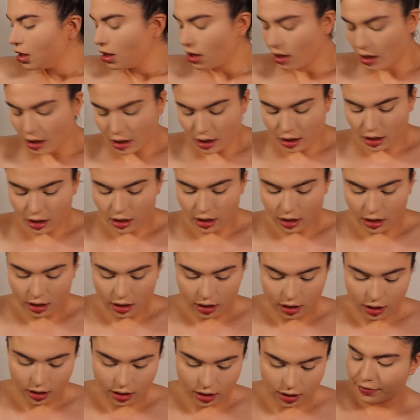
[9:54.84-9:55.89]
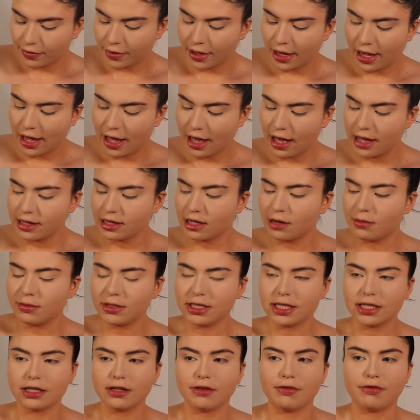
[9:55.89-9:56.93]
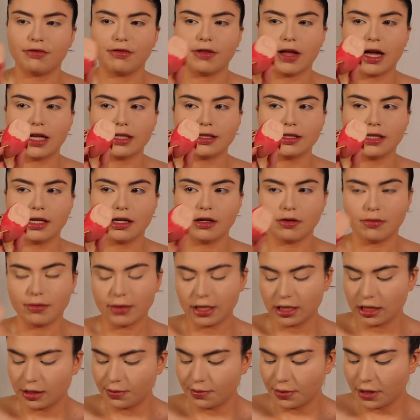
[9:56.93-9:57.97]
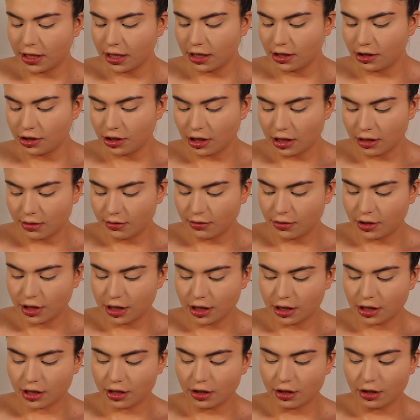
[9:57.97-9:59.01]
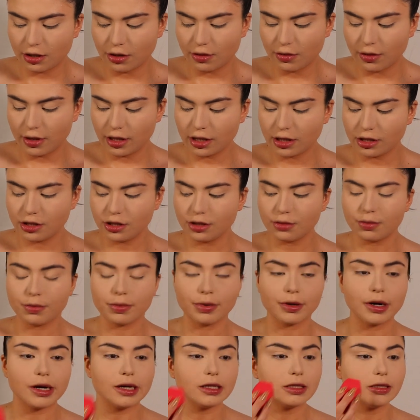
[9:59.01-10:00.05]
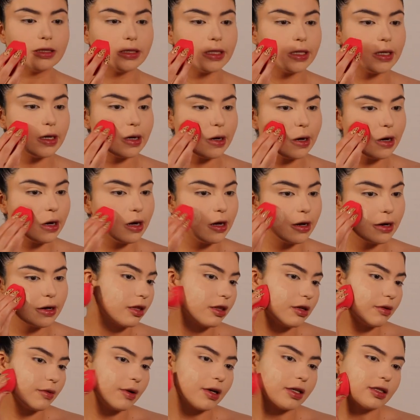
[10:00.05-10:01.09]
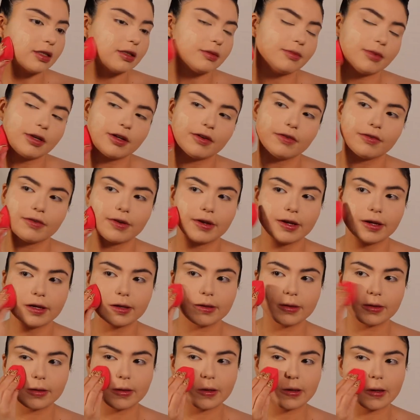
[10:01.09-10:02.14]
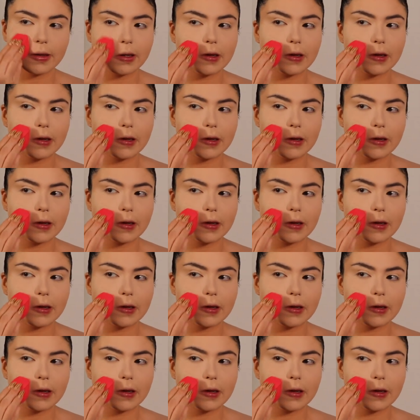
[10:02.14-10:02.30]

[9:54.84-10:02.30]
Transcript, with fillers: Now I'm gonna take the flat side of my sponge and I'm just going to press it on the rest of my face.